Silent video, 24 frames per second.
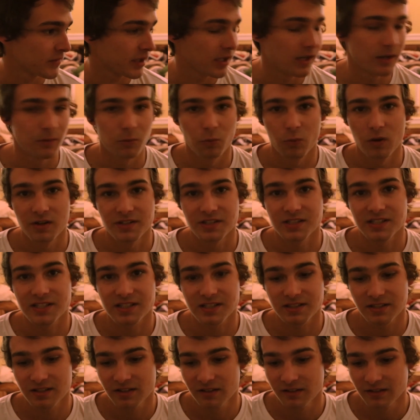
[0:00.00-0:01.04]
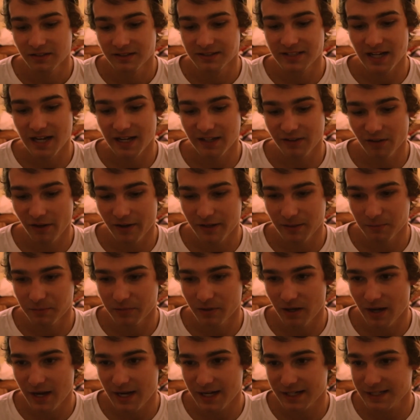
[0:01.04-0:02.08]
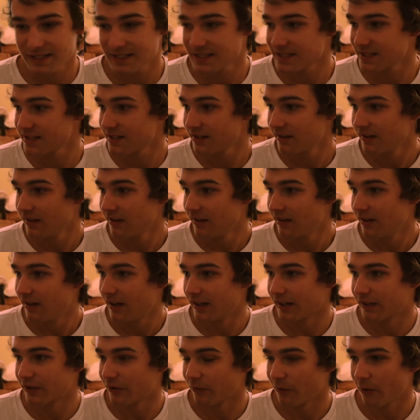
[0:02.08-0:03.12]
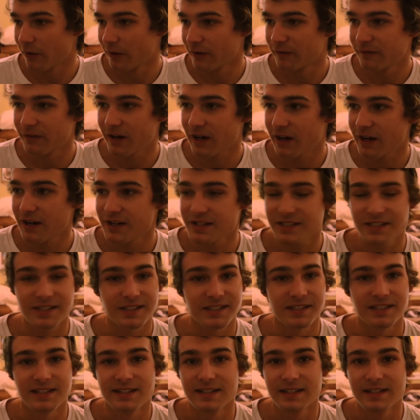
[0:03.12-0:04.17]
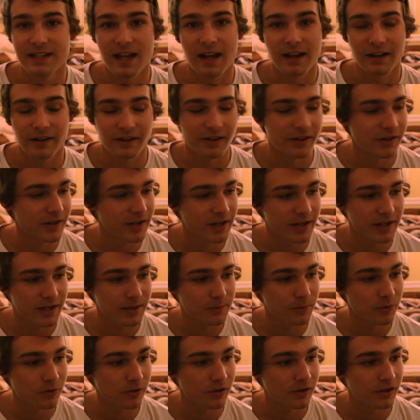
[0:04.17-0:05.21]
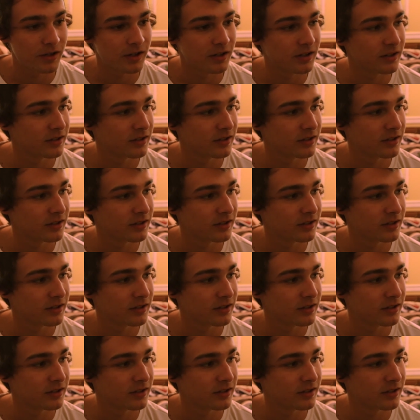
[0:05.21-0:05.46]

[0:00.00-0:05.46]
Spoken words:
and once daylight breaks and coronavirus is not hurt anymore,